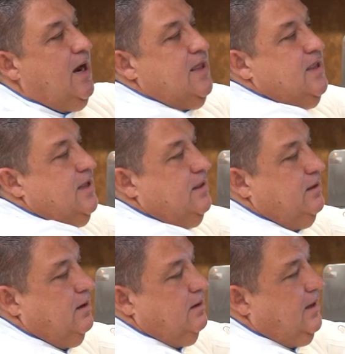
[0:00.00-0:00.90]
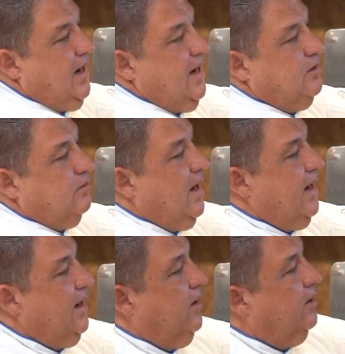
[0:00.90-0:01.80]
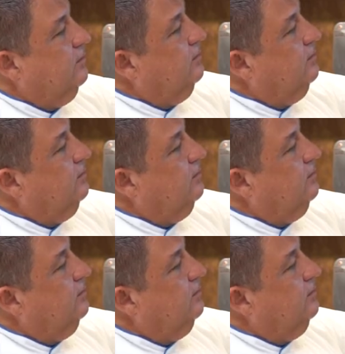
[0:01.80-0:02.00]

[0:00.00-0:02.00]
and then the handle light here.